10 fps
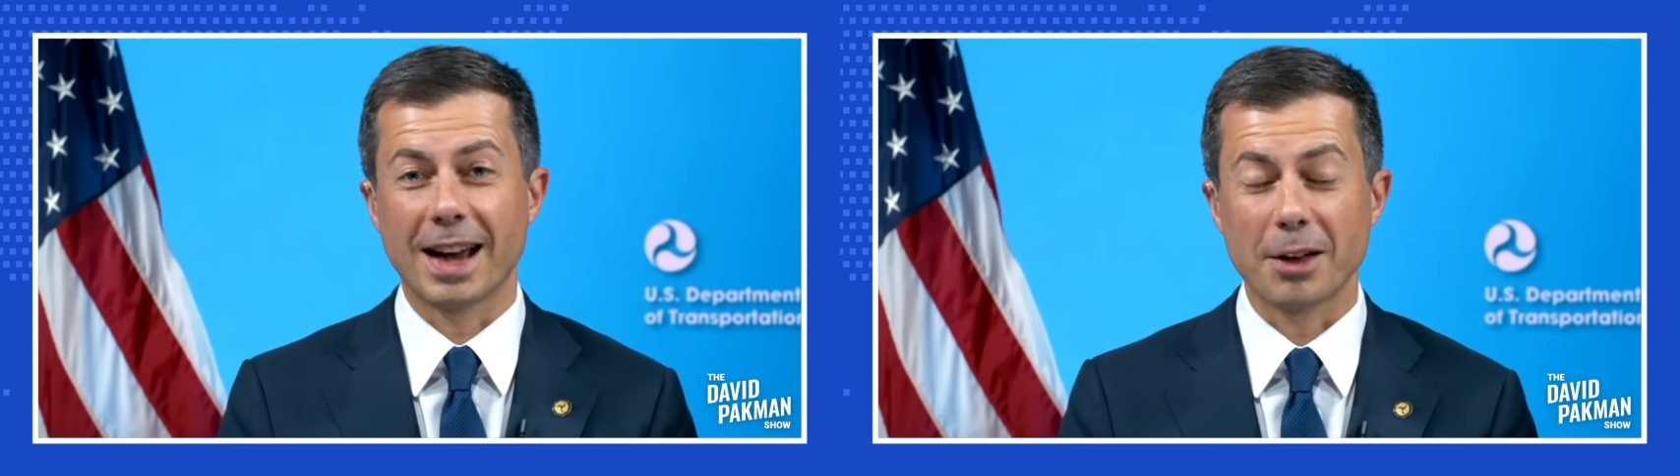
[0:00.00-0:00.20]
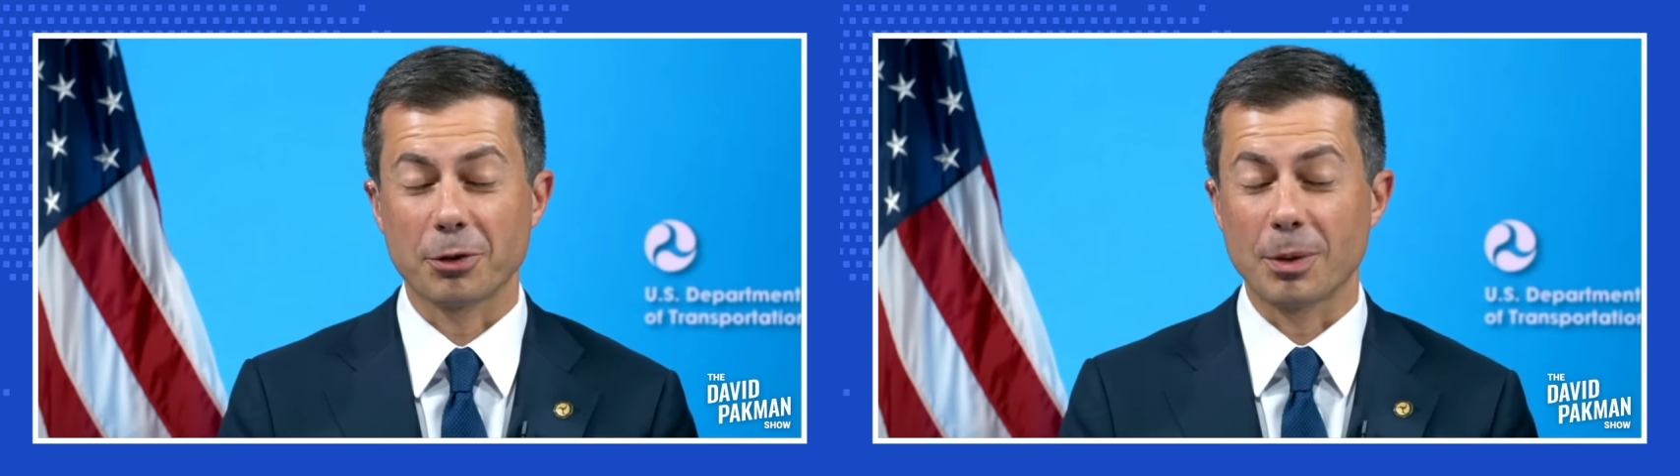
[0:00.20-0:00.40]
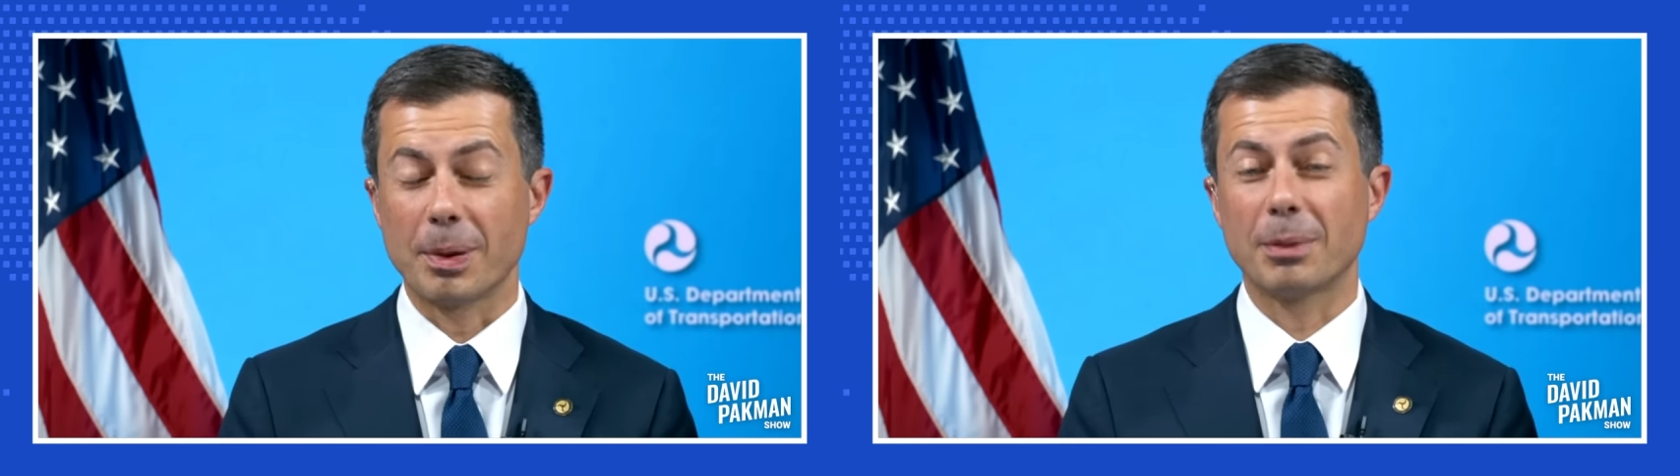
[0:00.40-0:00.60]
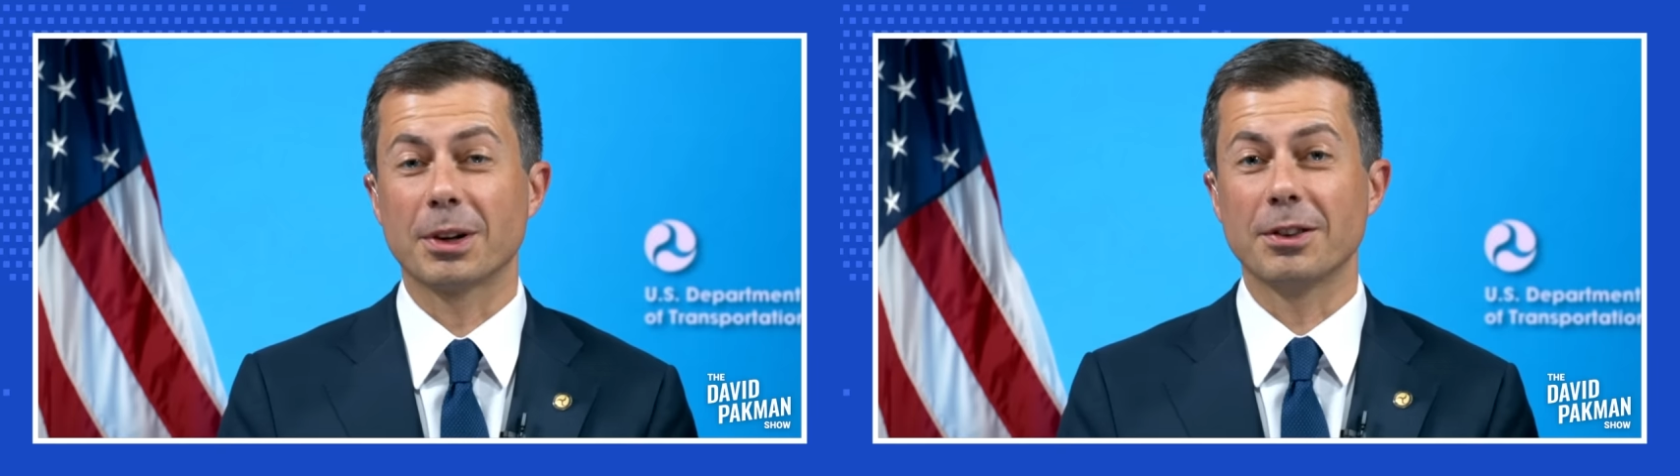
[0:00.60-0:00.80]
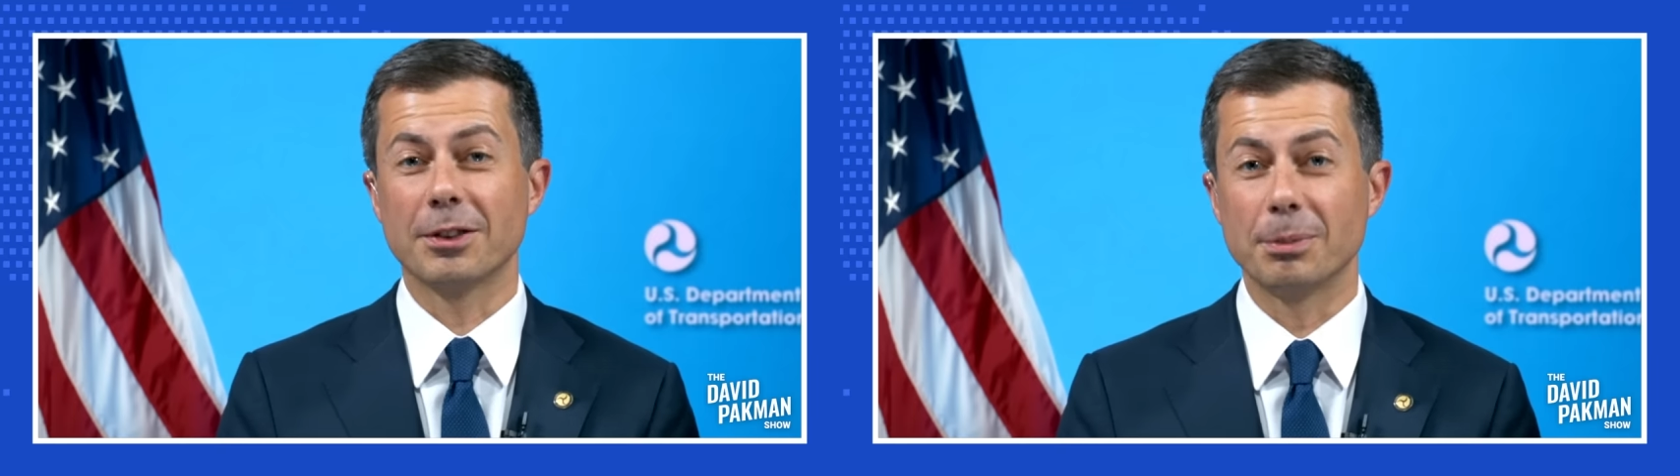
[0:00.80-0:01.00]
House
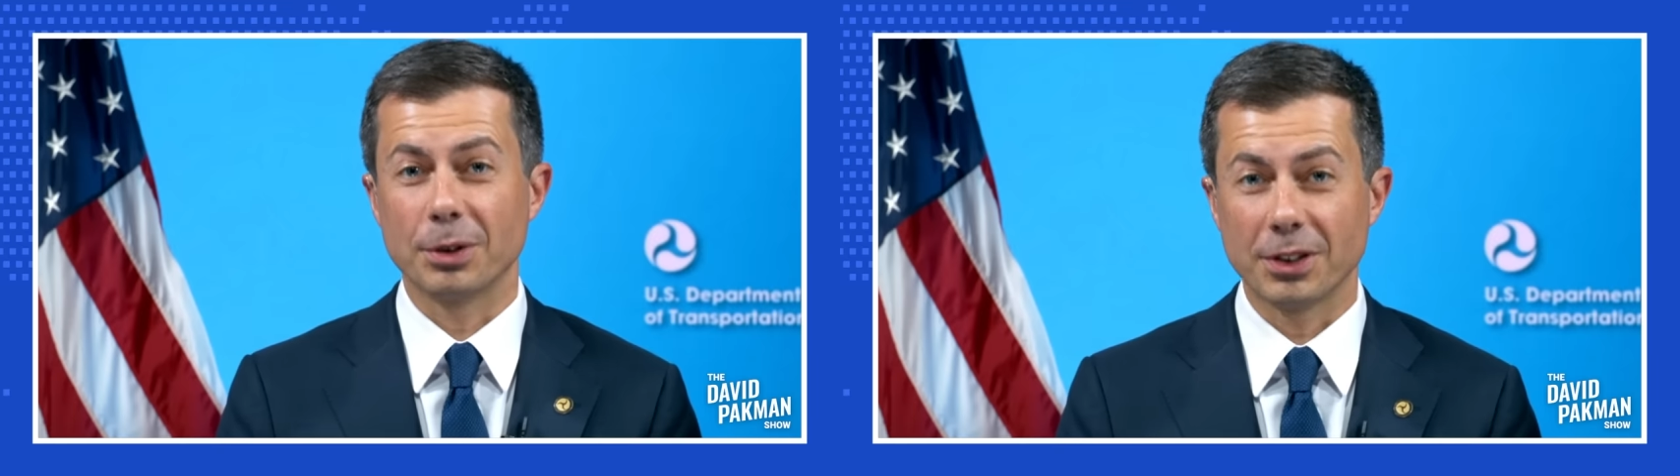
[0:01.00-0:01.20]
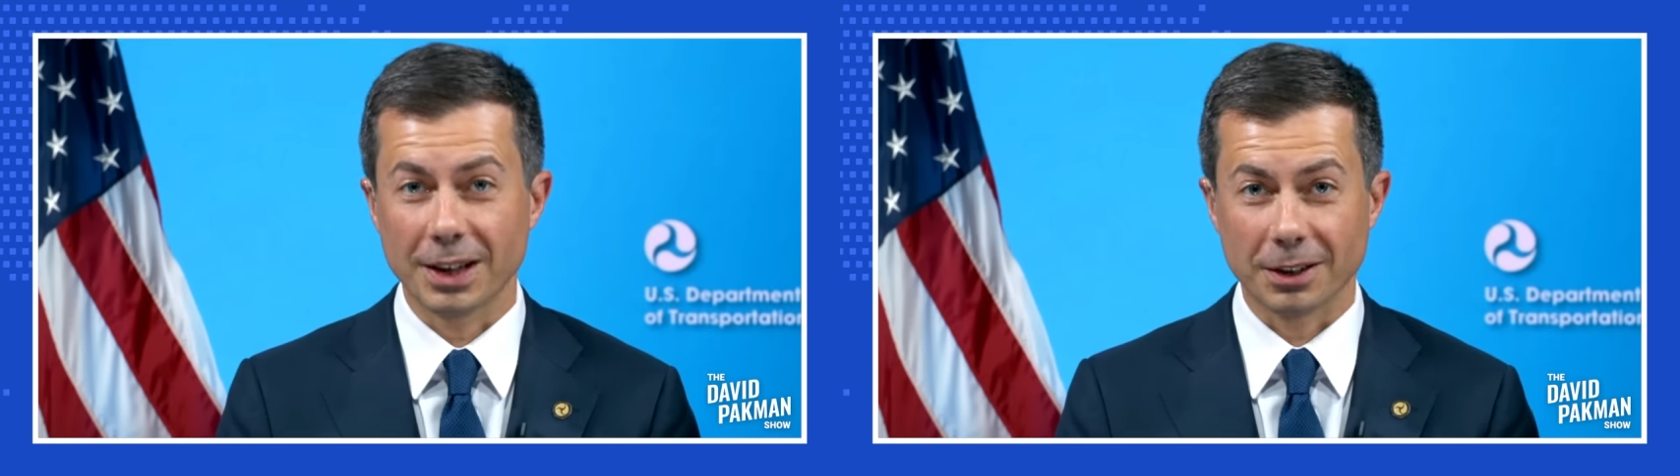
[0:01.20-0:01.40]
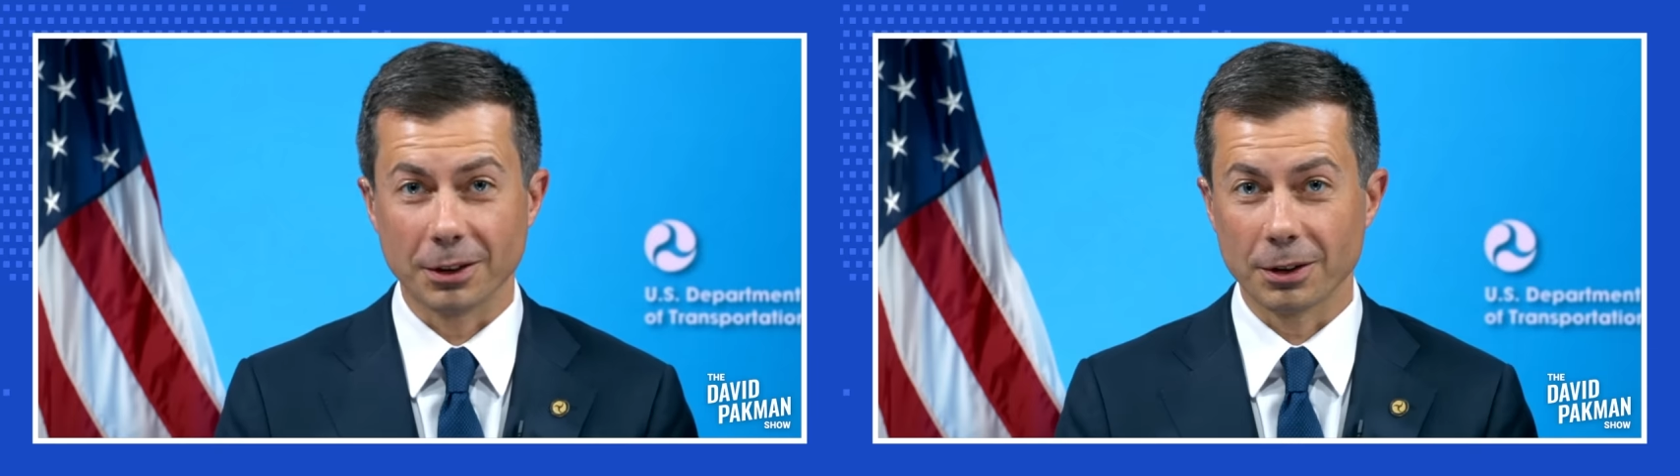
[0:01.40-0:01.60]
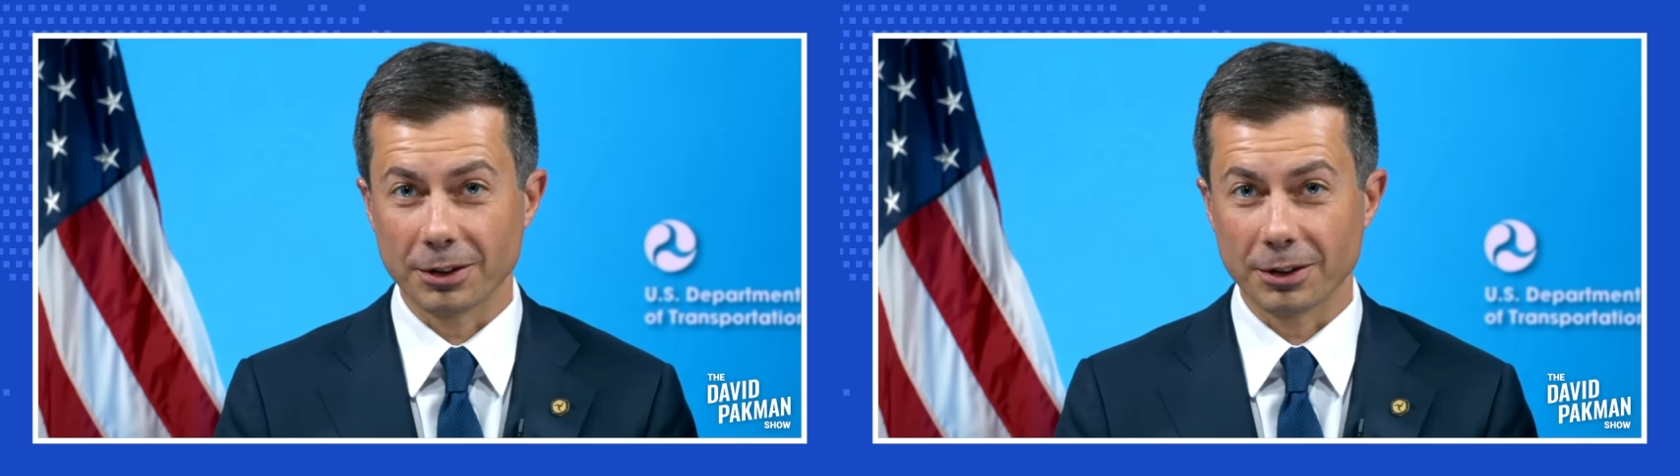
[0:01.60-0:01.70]
Republicans in particular,